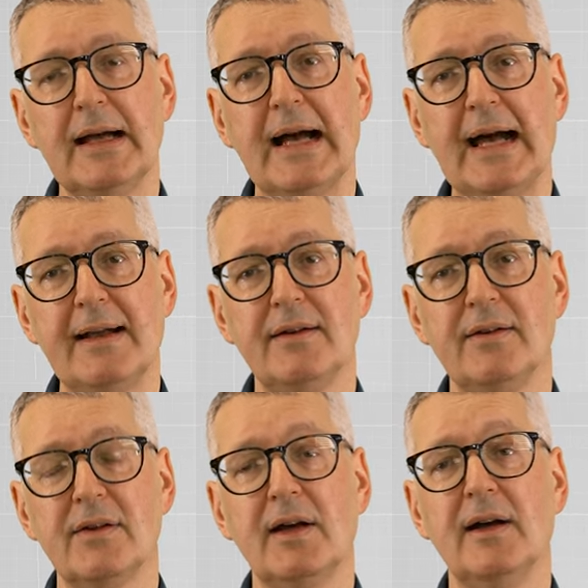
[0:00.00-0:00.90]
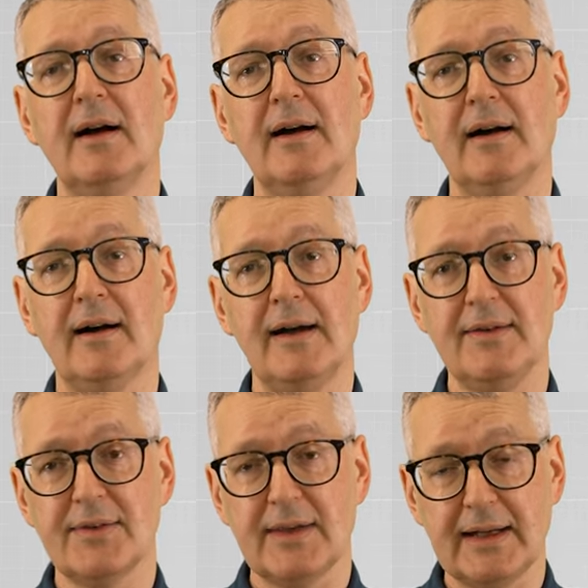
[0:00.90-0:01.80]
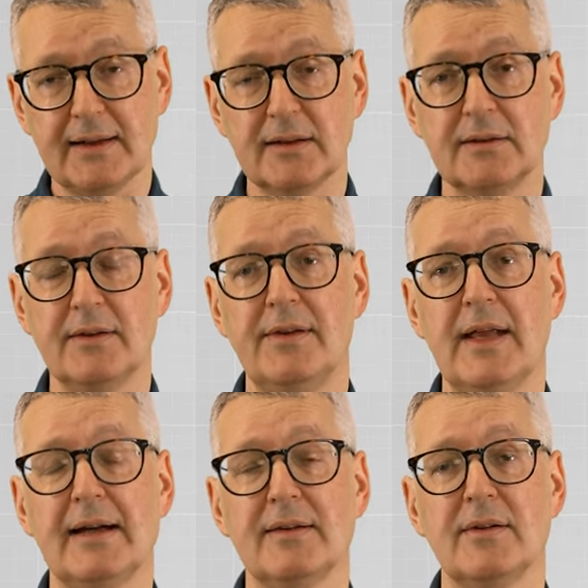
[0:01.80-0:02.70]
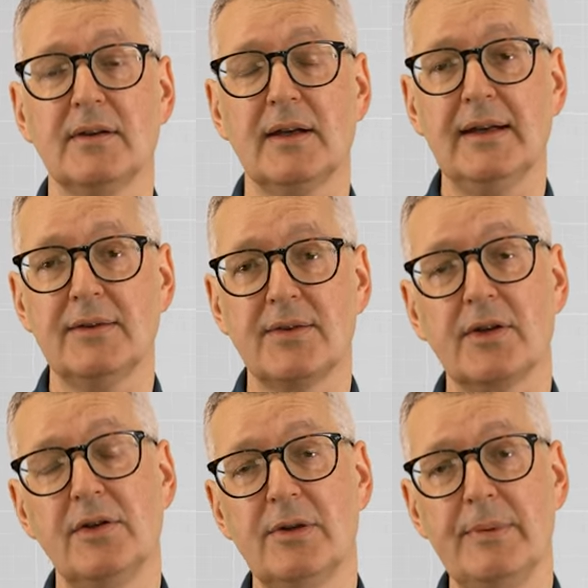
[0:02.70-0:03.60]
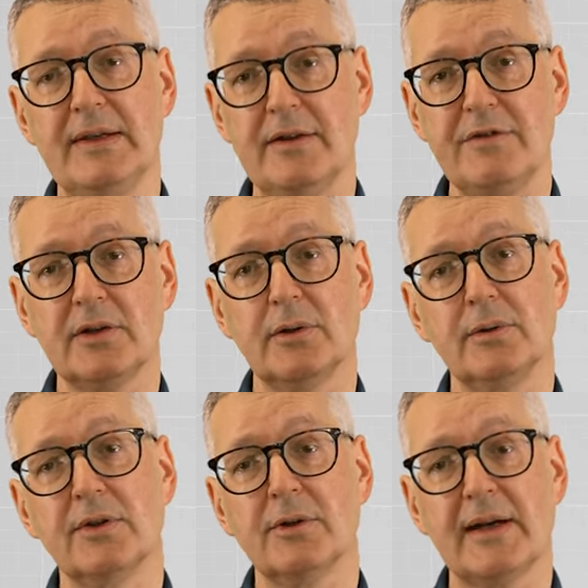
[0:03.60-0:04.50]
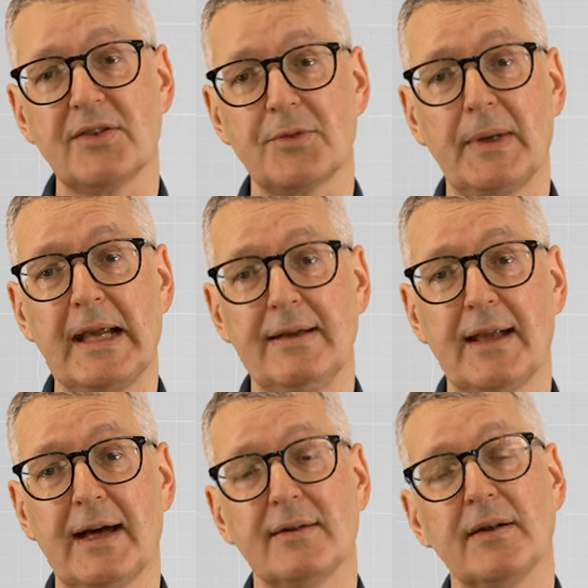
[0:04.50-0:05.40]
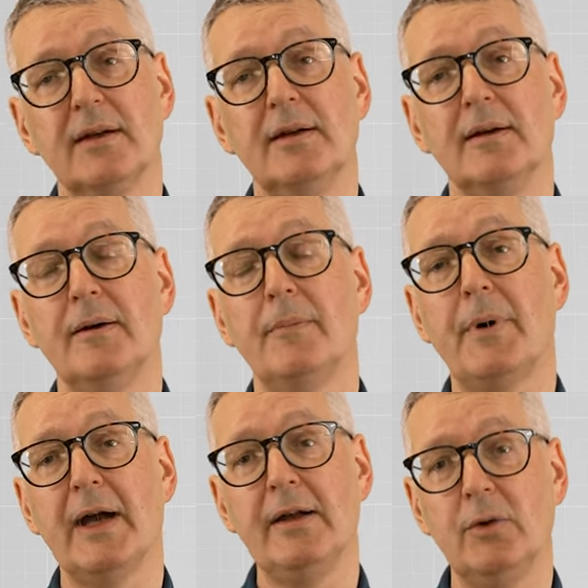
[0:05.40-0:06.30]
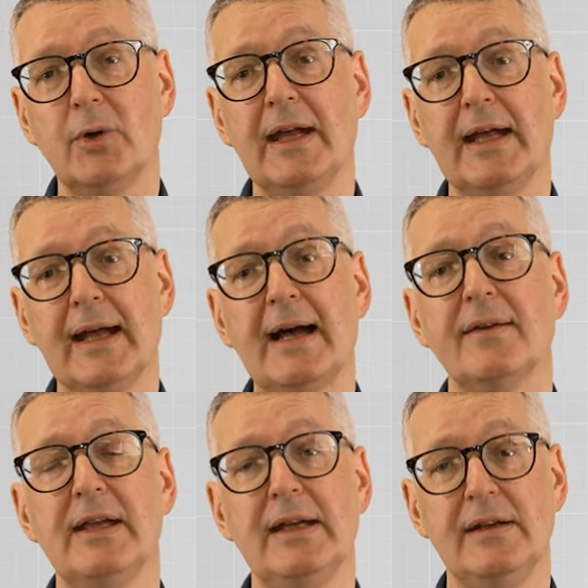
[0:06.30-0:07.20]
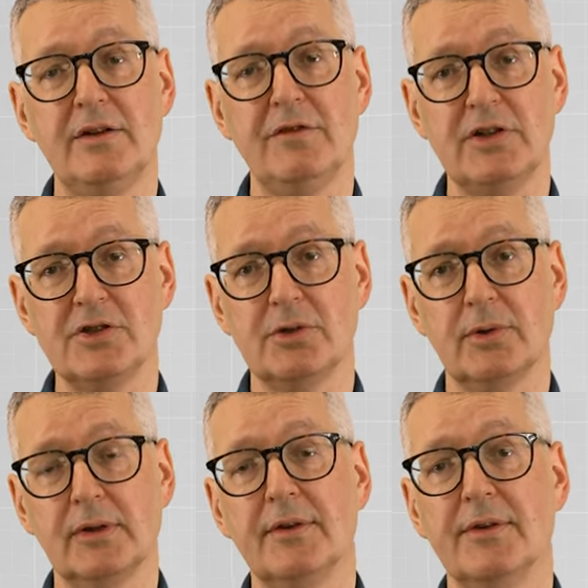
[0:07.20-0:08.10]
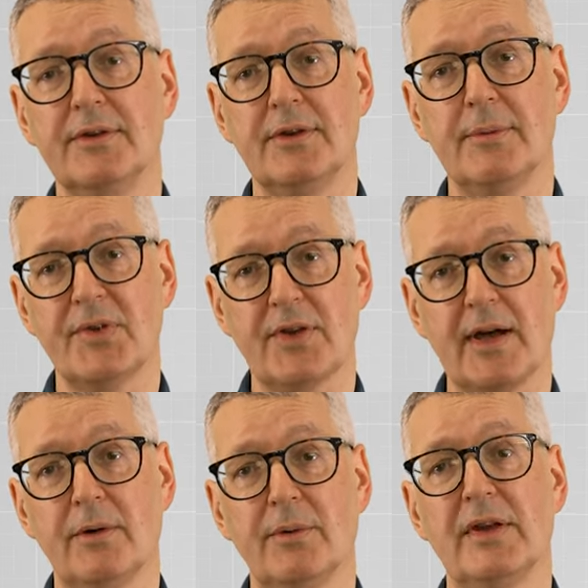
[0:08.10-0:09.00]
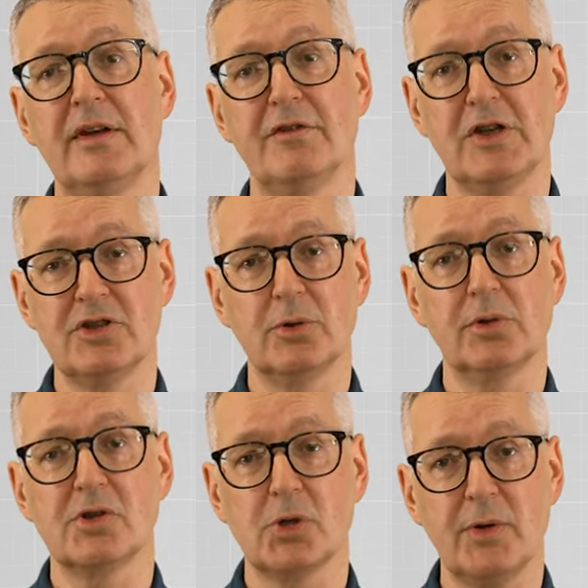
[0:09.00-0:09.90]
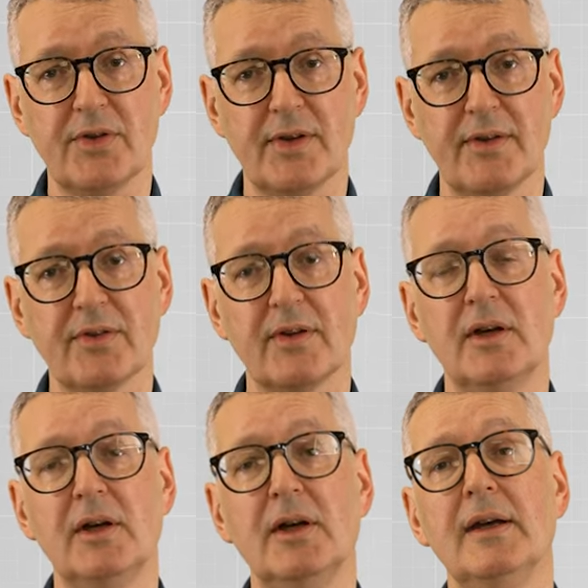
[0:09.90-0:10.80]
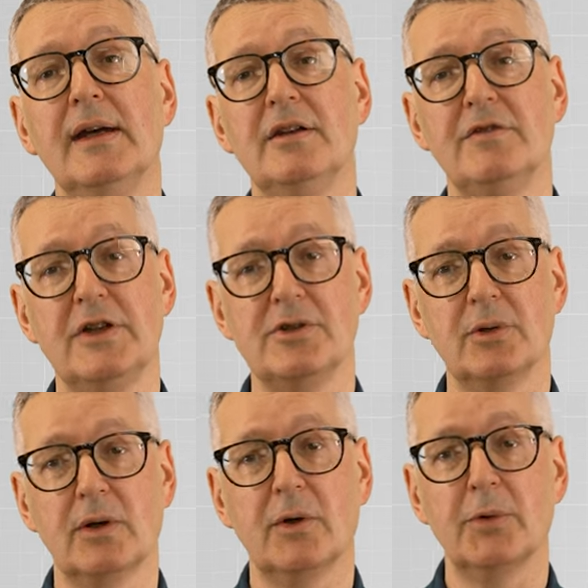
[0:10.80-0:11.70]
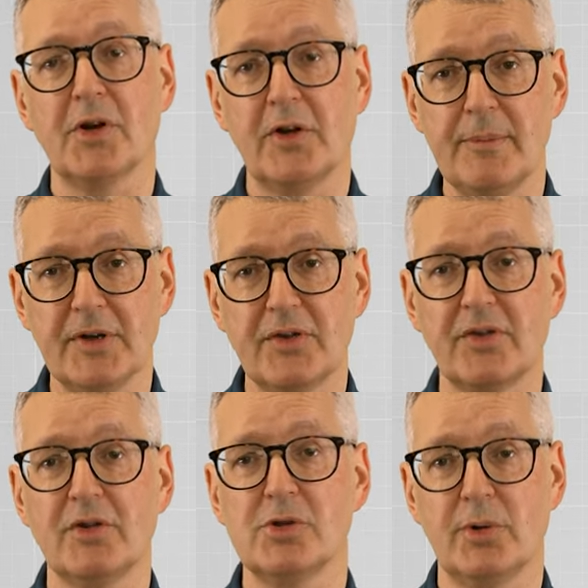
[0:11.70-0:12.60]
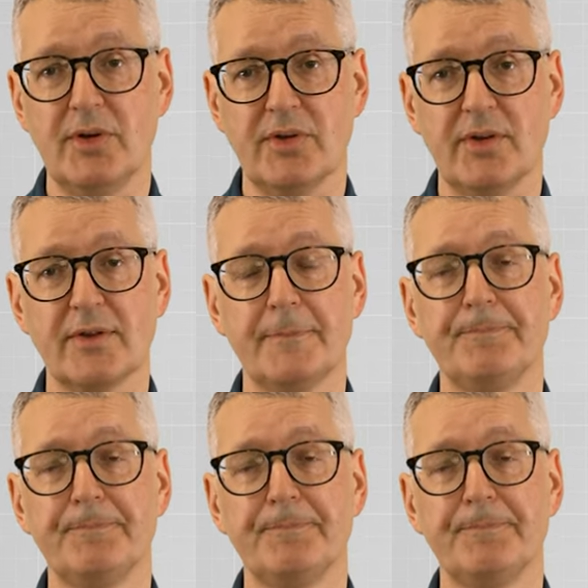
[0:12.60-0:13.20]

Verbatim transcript: And I think that it's going to be difficult to explain that by looking at the individual themselves, individual choices, individual autonomous choices.